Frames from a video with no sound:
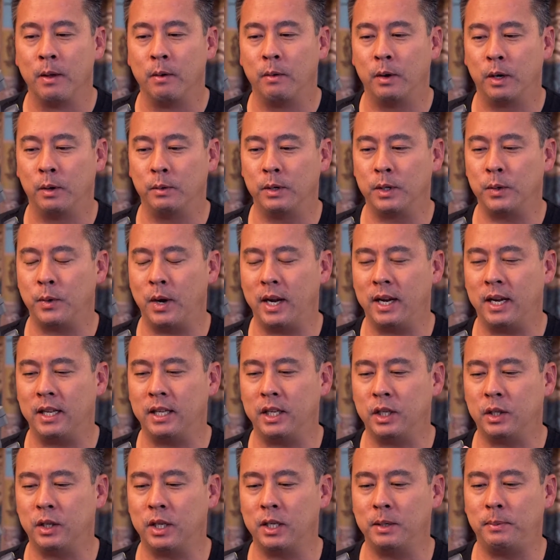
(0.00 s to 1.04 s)
Well, the reason why I got
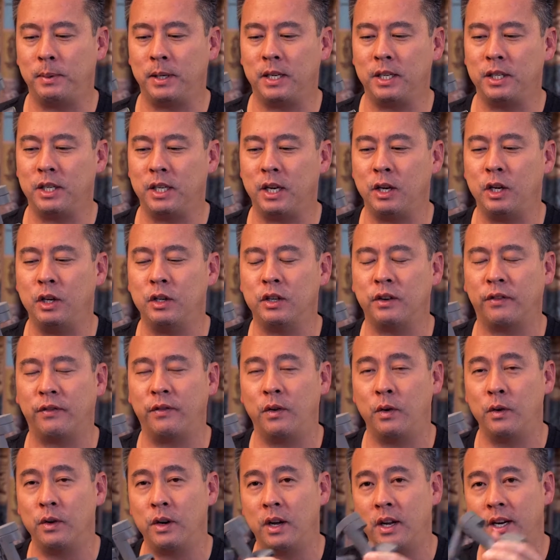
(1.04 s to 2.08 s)
this one is because you can use your
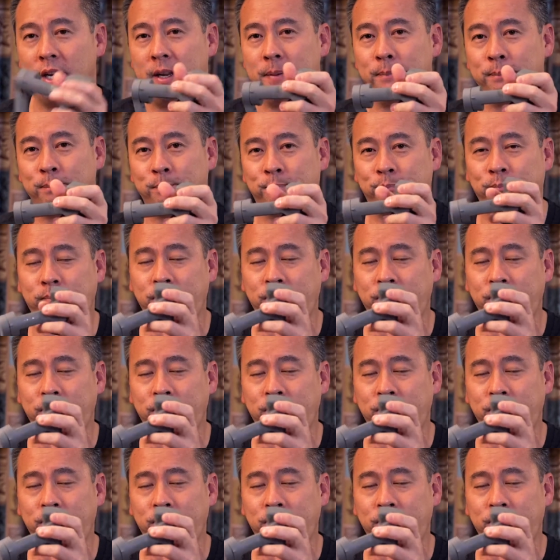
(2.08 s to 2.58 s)
phone on it,